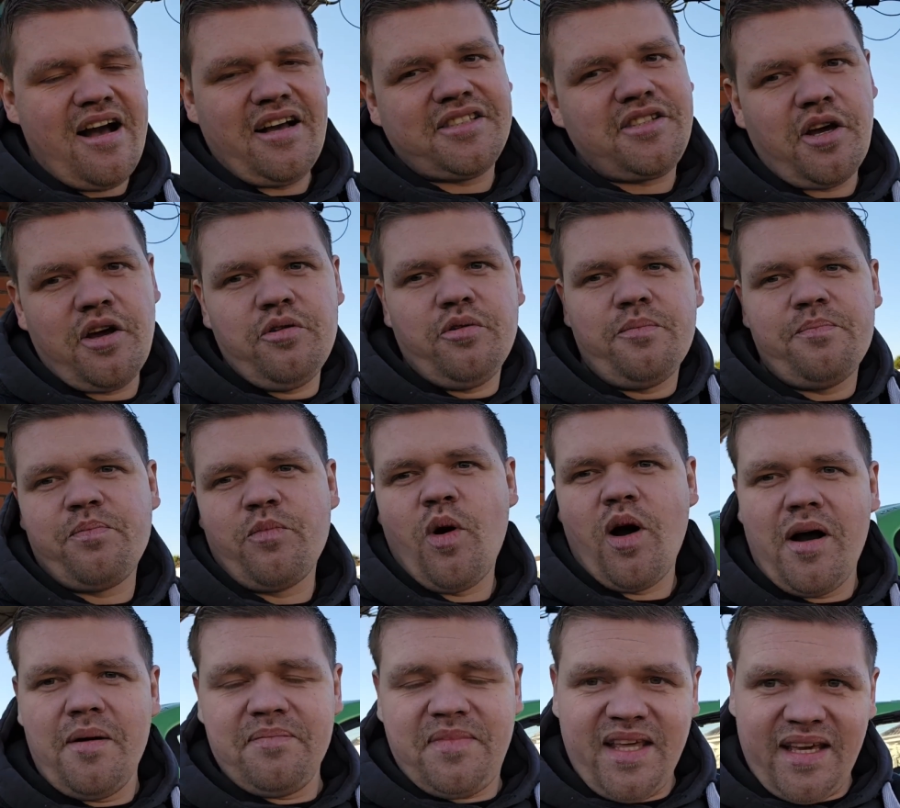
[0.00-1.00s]
So
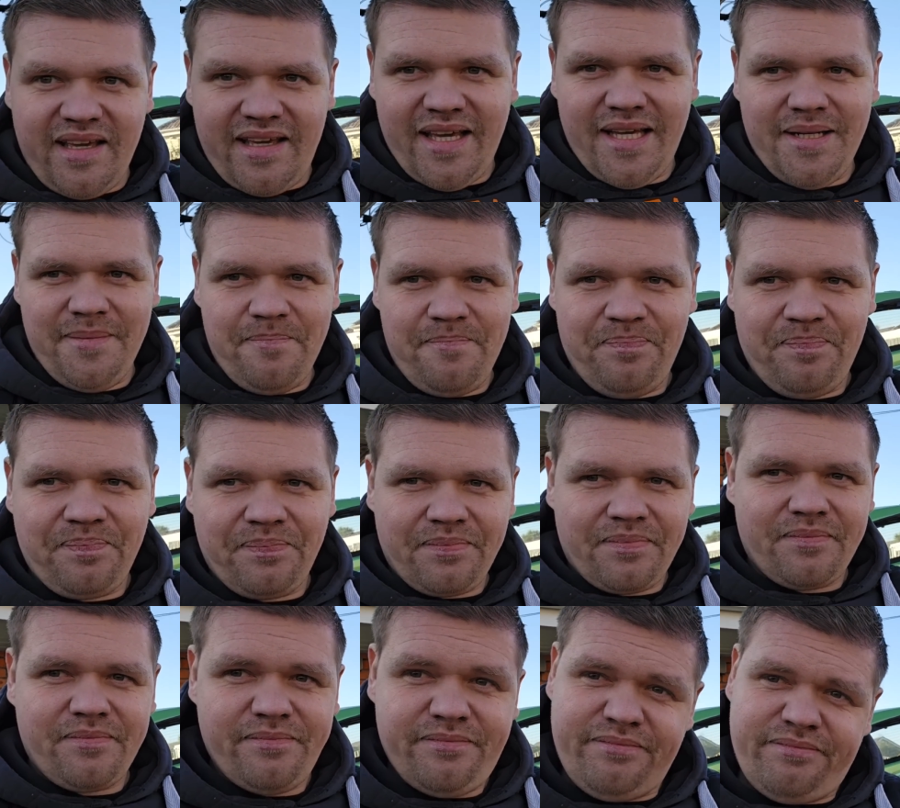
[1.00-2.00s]
what I'm thinking,
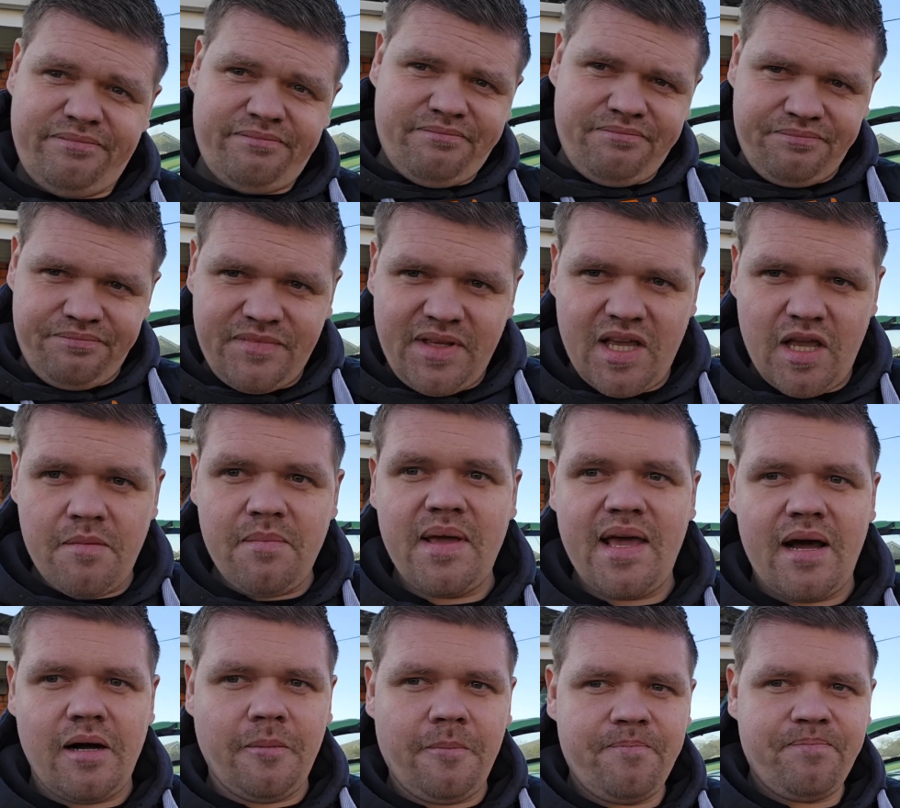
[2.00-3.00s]
hear me
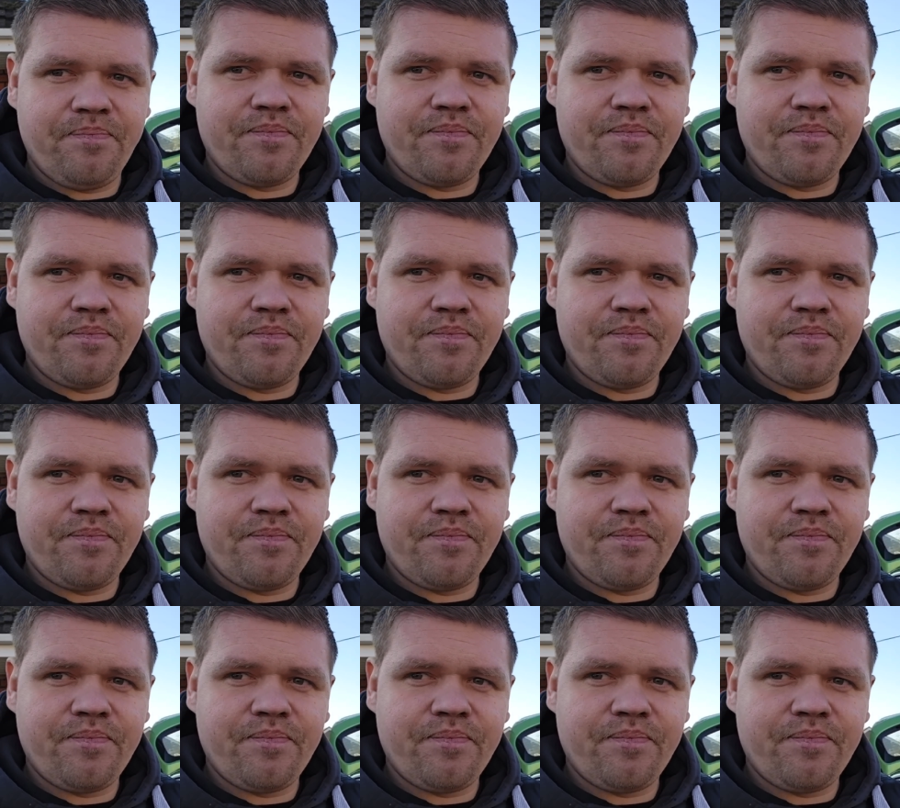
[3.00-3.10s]
out,